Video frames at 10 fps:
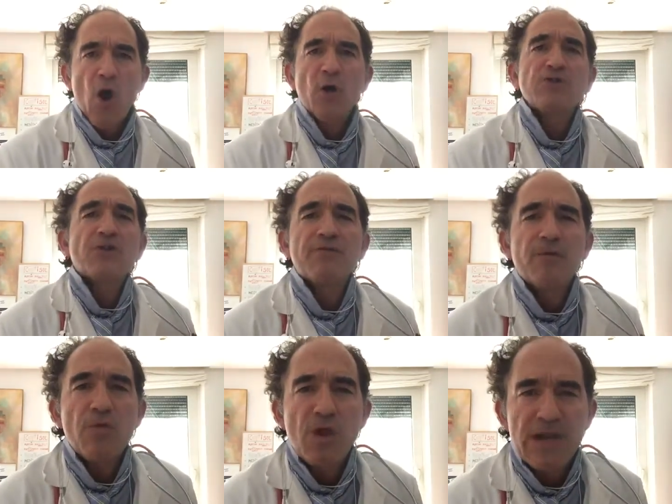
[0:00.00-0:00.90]
Also
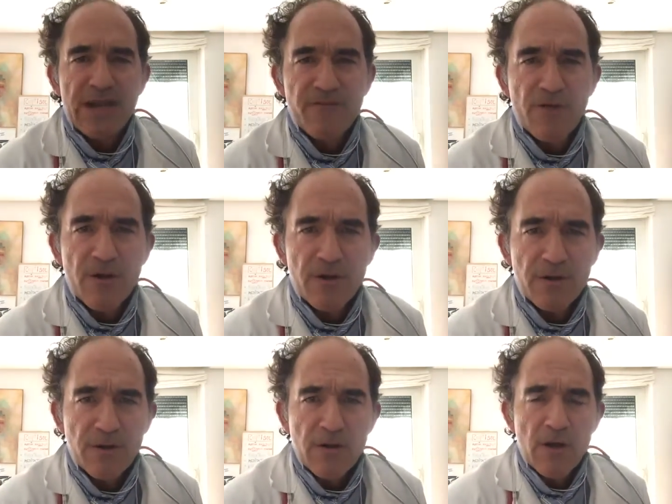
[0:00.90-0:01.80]
for the liver,
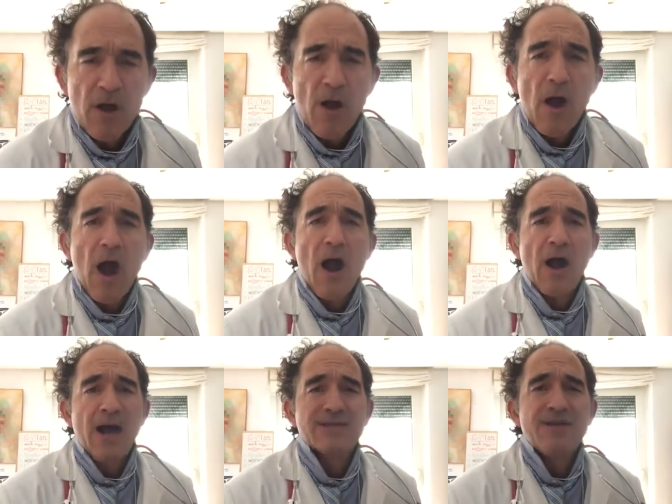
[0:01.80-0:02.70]
uh,
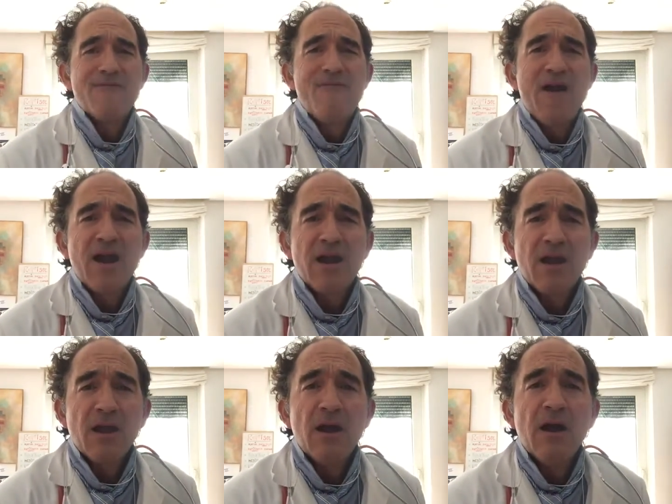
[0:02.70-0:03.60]
has a
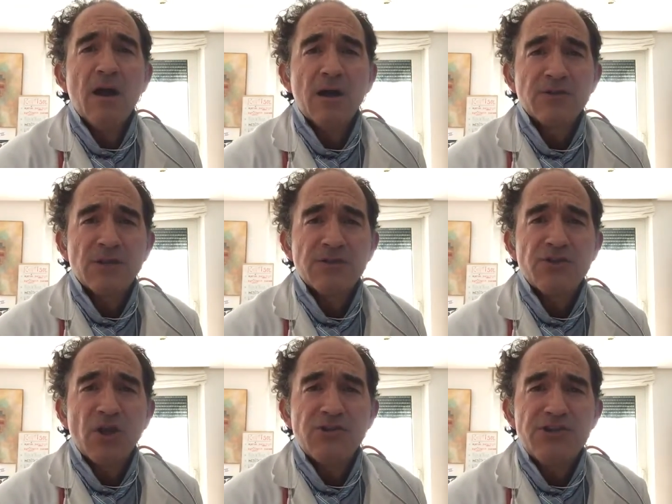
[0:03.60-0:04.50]
very uh,
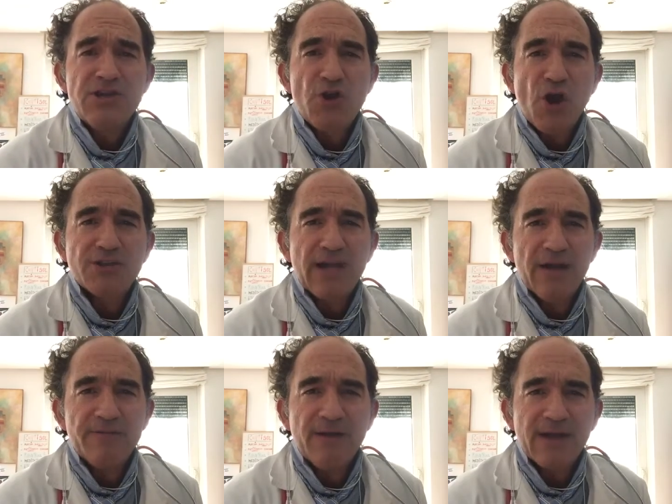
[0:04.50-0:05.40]
essential detox
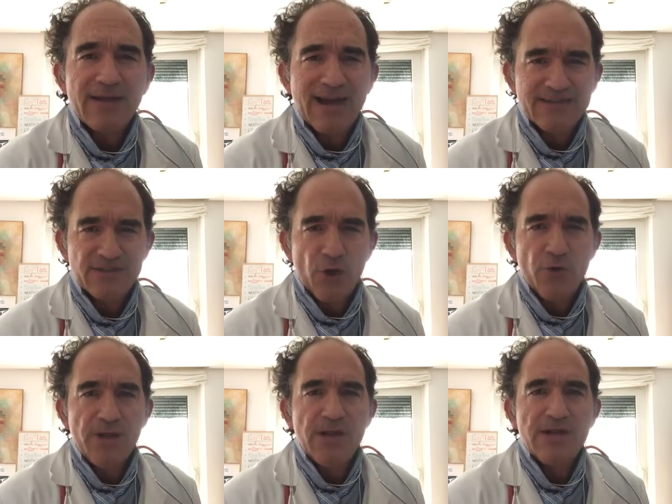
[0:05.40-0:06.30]
effect as
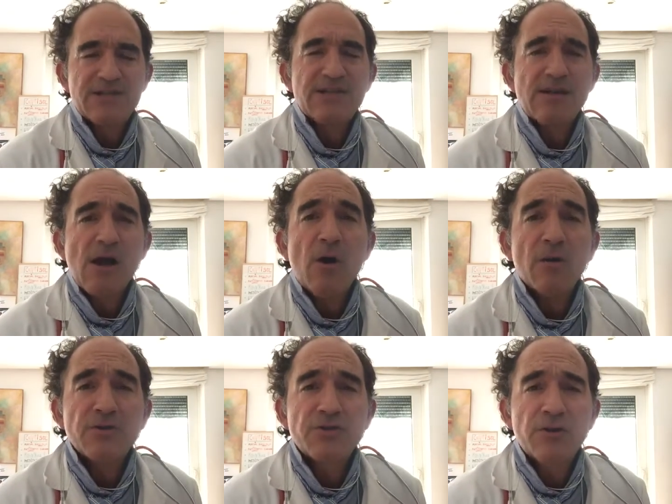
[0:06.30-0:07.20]
taurine is
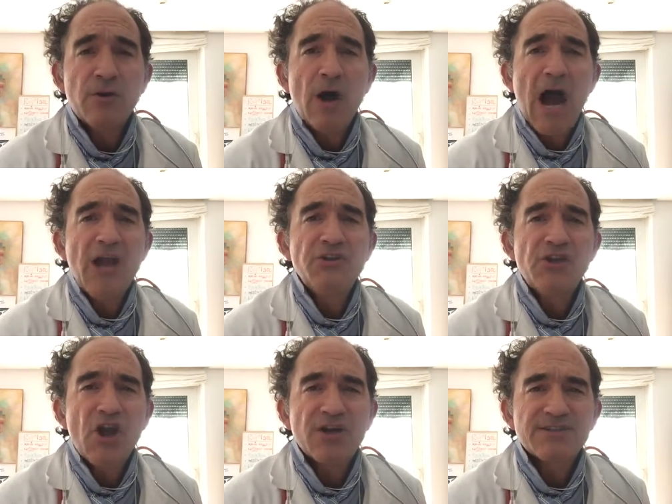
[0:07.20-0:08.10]
also
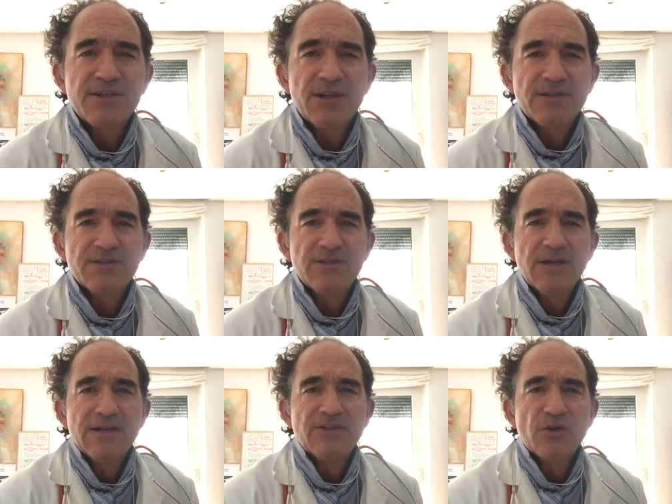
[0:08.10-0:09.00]
antioxidant,
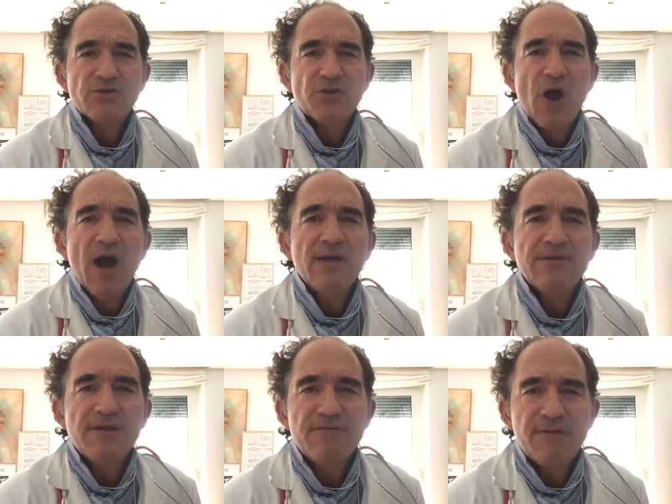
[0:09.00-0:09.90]
is also
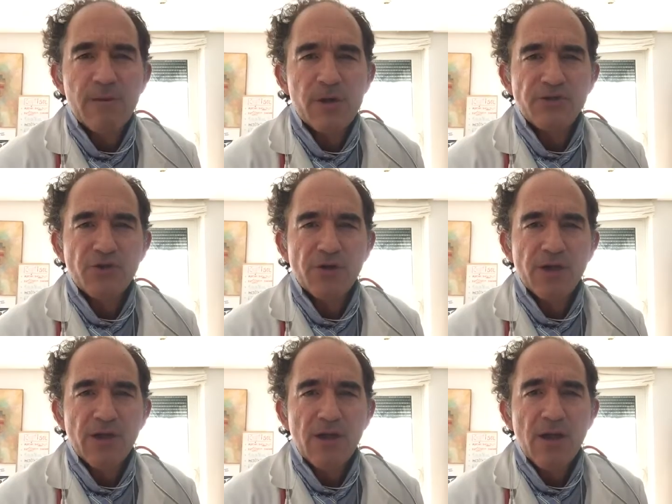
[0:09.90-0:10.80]

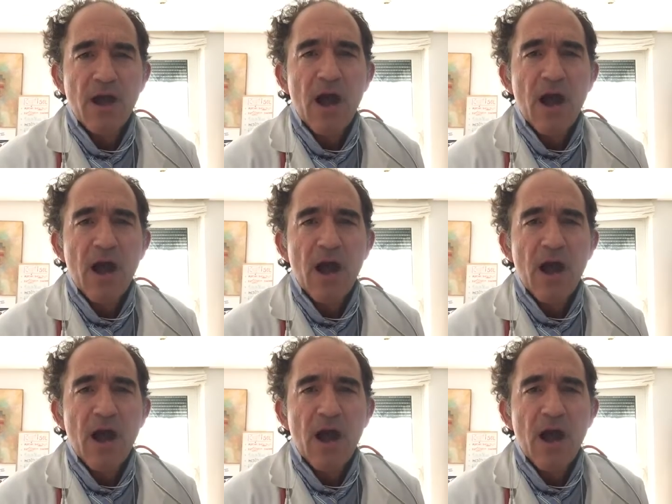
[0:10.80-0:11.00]
anti-inflammatory,